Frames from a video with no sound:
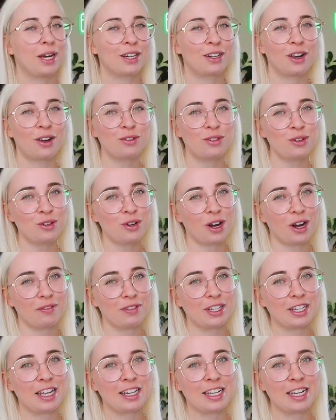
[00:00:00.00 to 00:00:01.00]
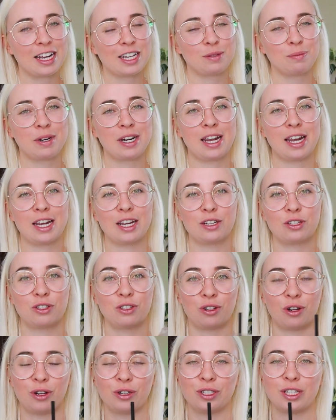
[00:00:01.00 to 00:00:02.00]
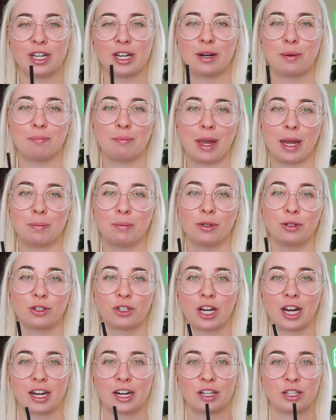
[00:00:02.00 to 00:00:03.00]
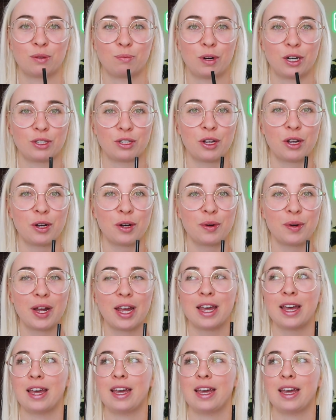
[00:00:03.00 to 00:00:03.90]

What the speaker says: My go-to coffee lately has been a salted maple shaken espresso.